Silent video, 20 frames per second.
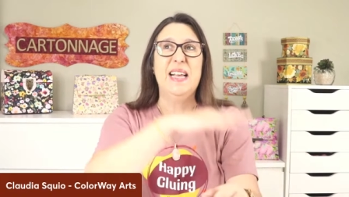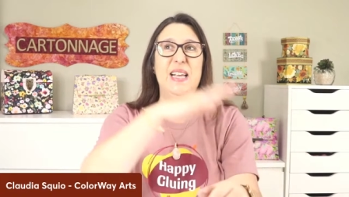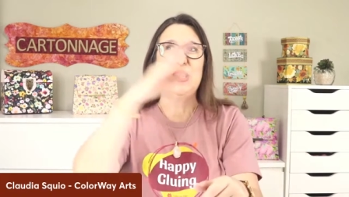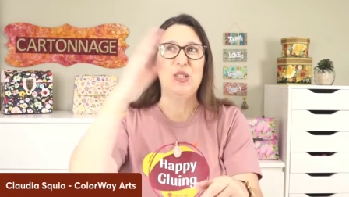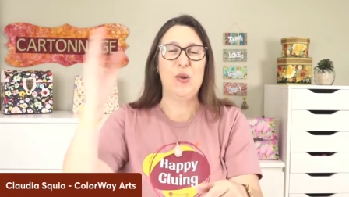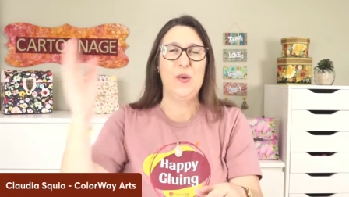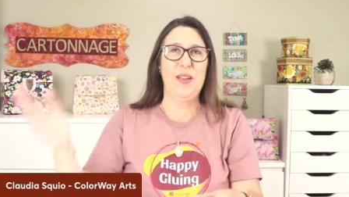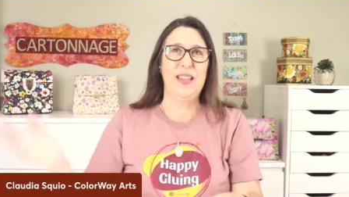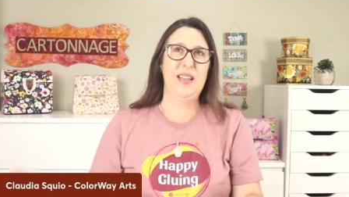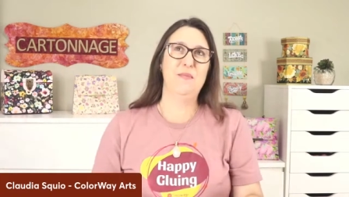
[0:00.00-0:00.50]

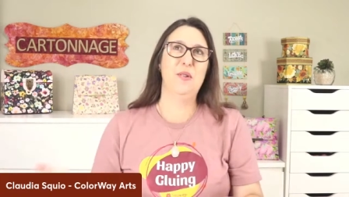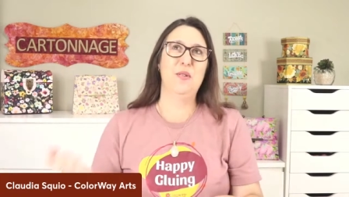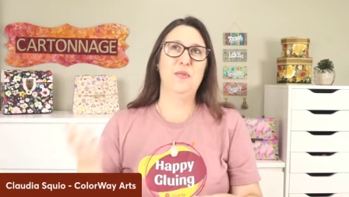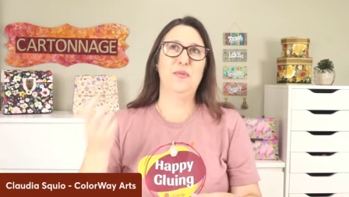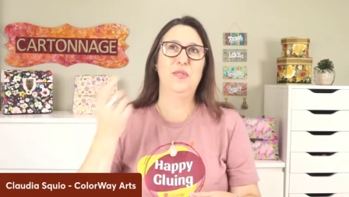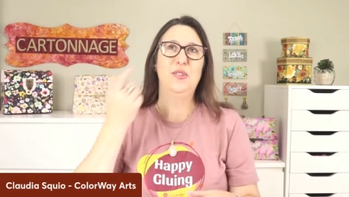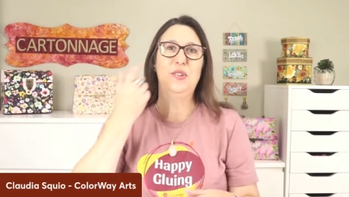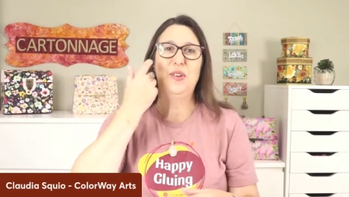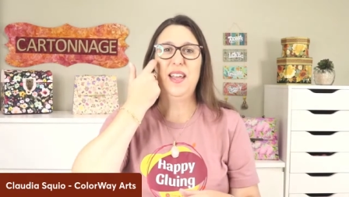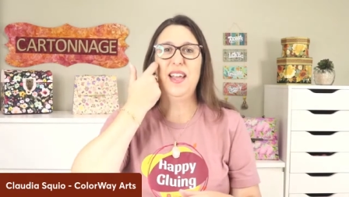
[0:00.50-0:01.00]
So when I
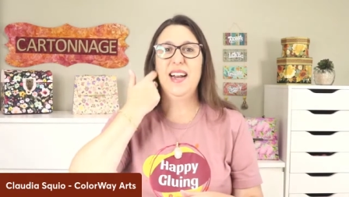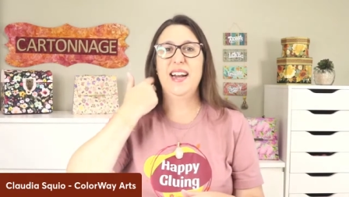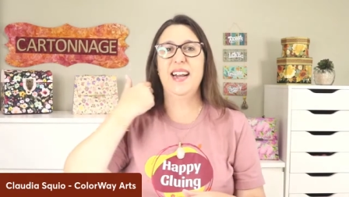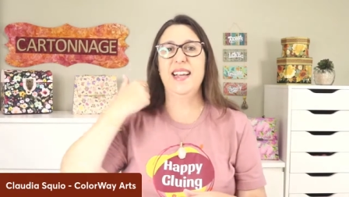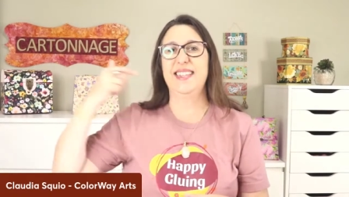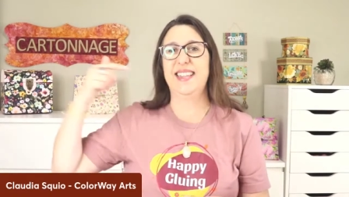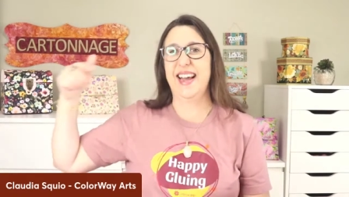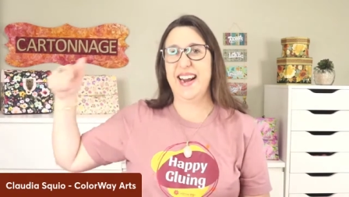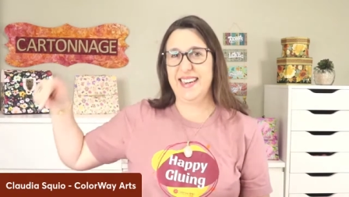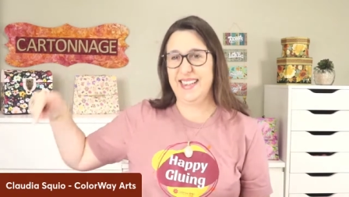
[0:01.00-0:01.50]
moved to here, I
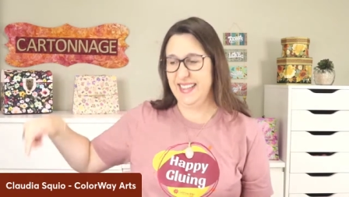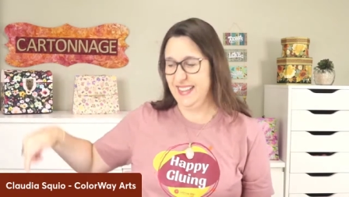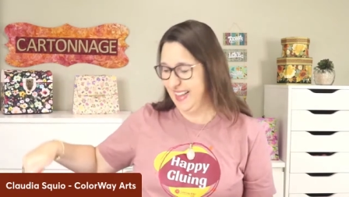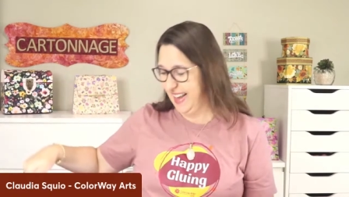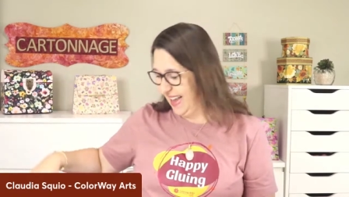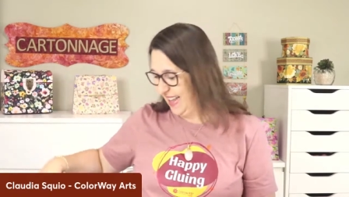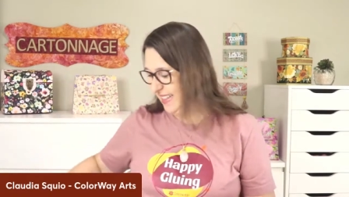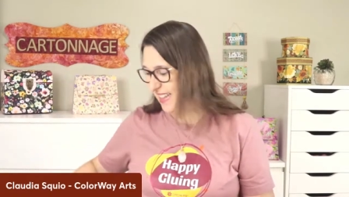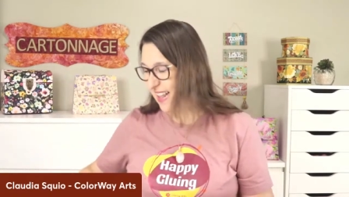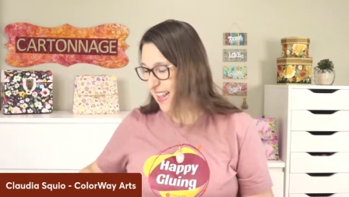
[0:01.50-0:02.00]
started
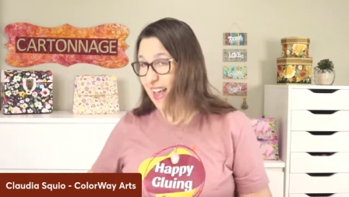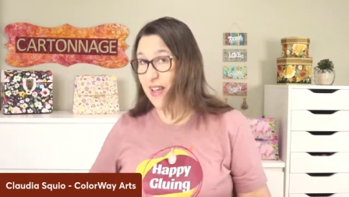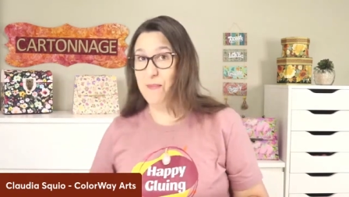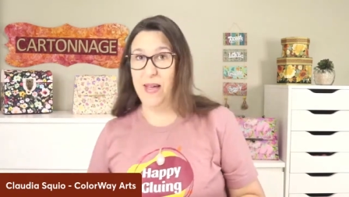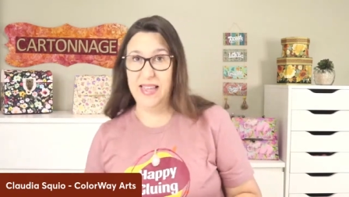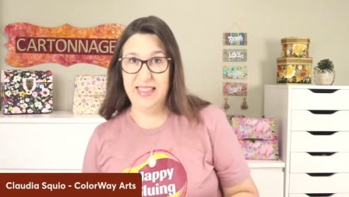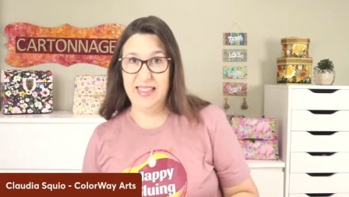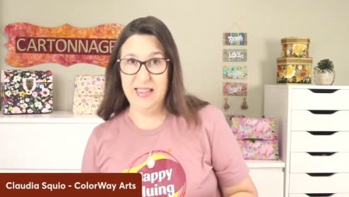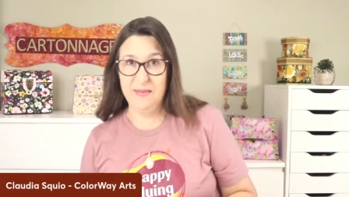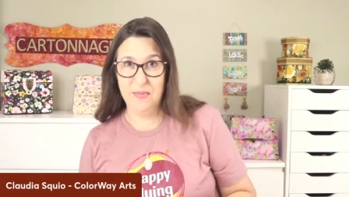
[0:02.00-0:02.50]
then I
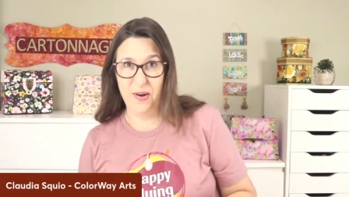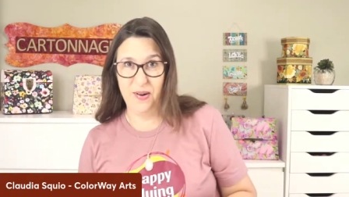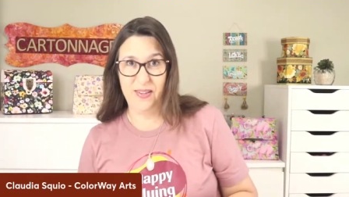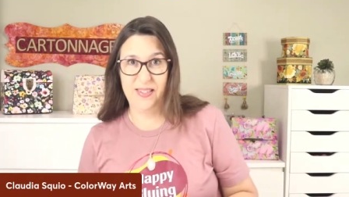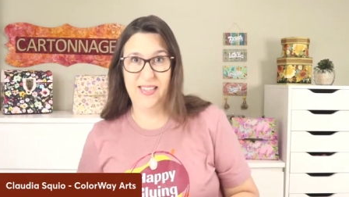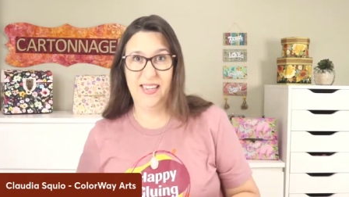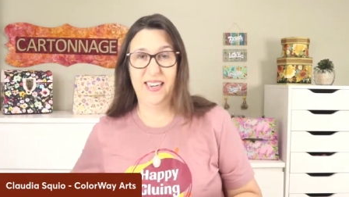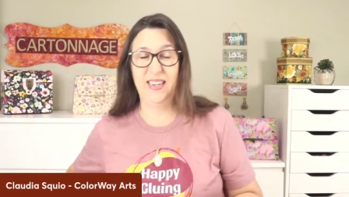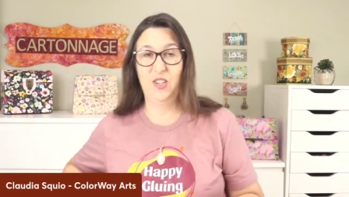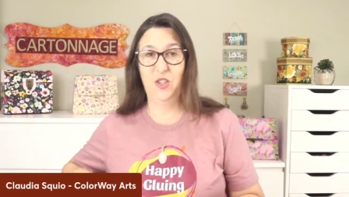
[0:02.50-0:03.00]
made the
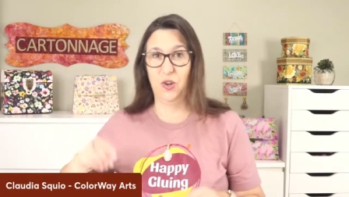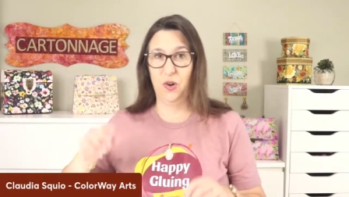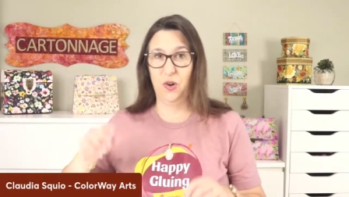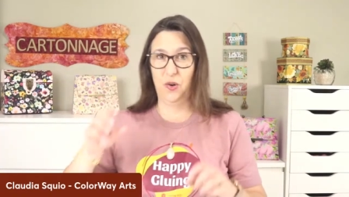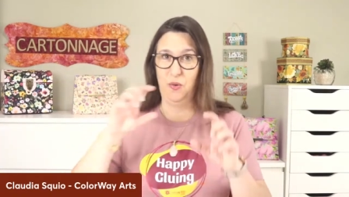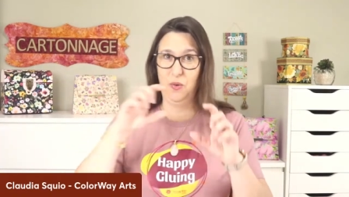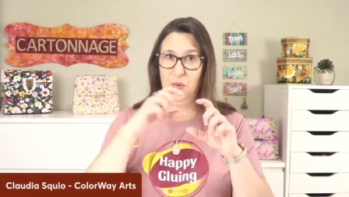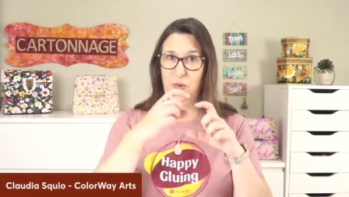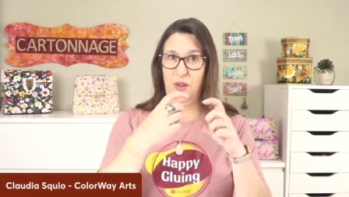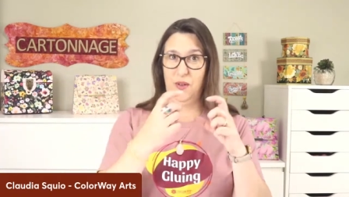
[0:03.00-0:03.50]
box that I
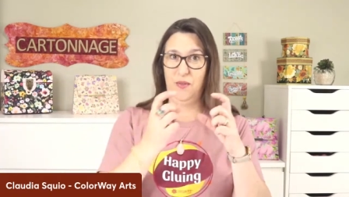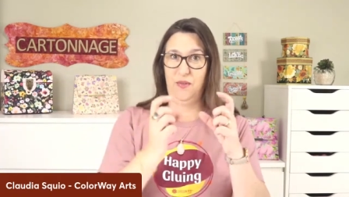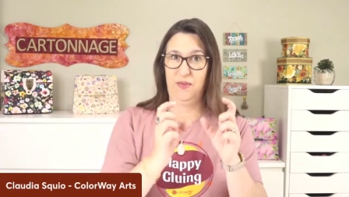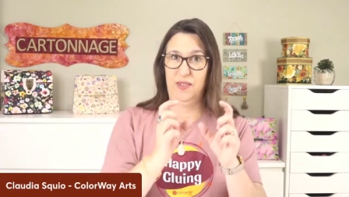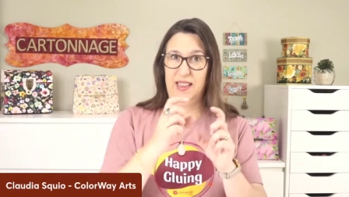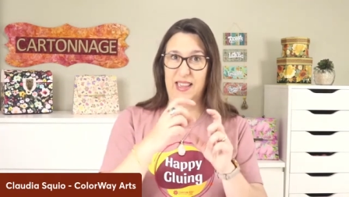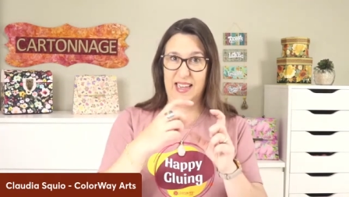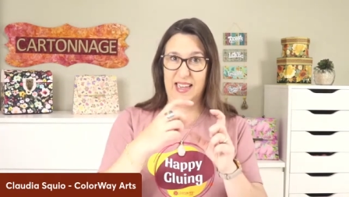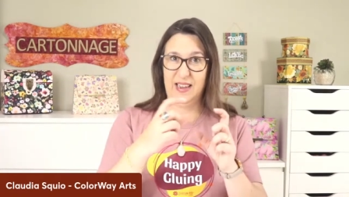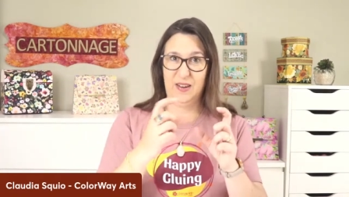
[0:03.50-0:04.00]
show with
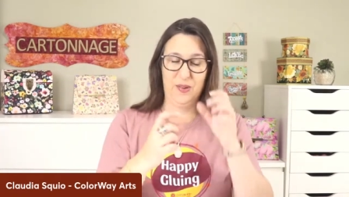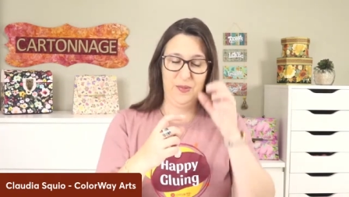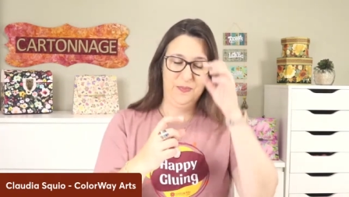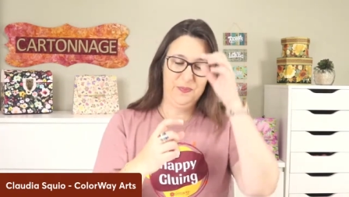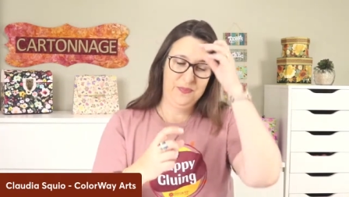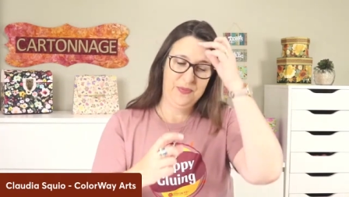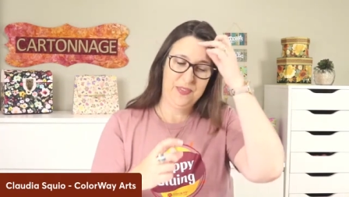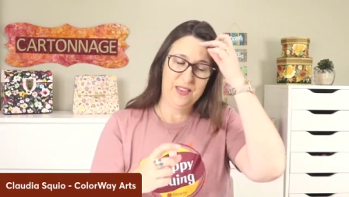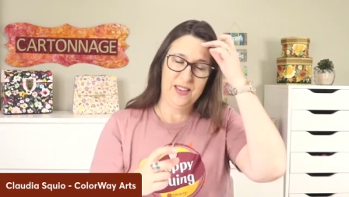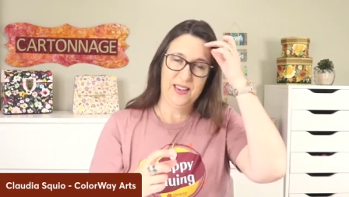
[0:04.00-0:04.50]

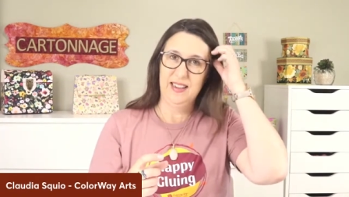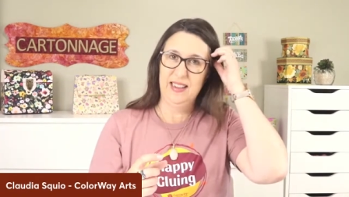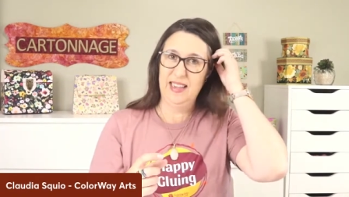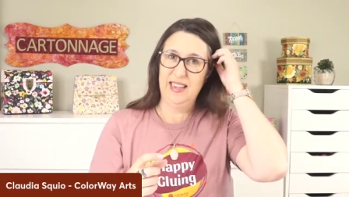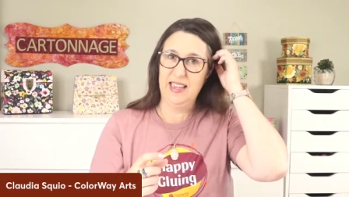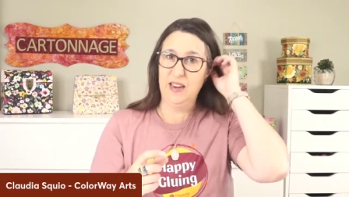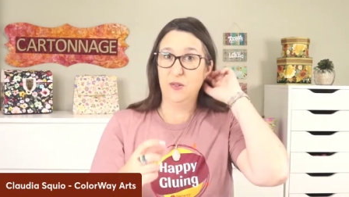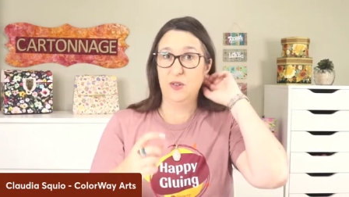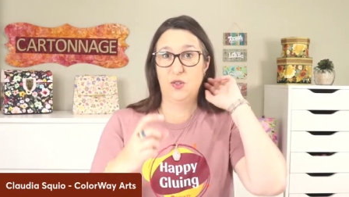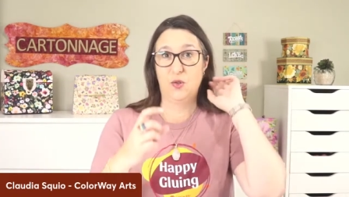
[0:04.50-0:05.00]
little
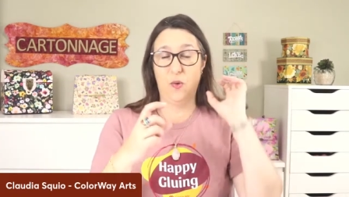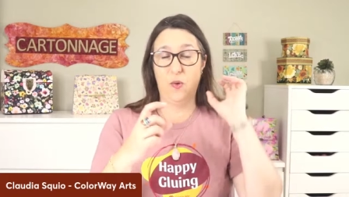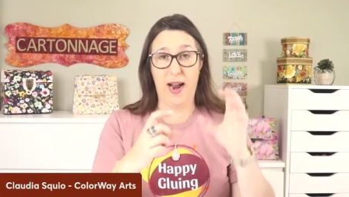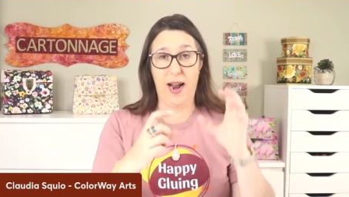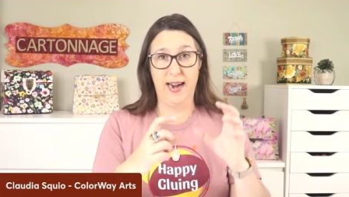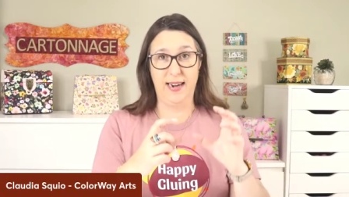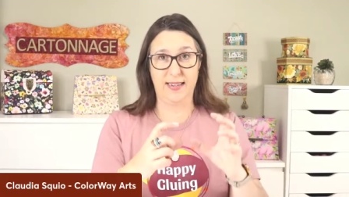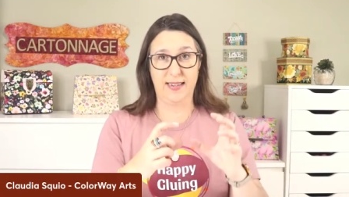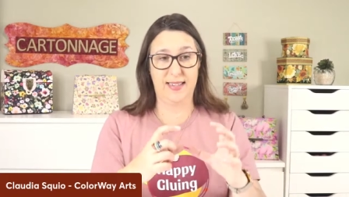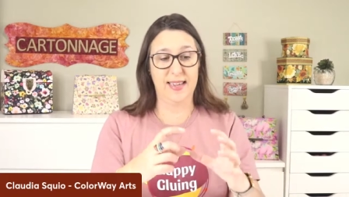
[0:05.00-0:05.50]
little
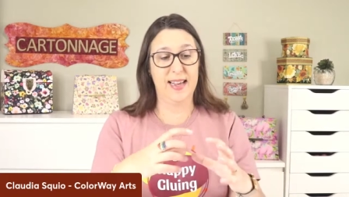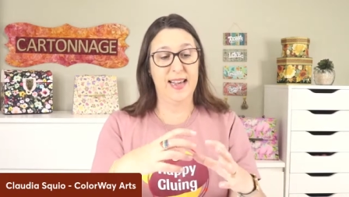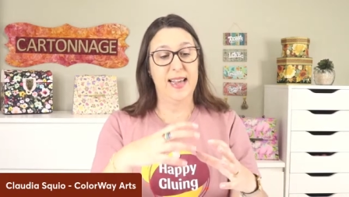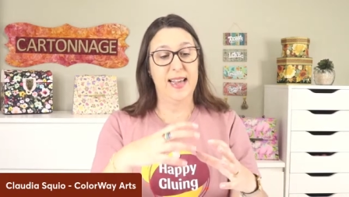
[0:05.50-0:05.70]
squares.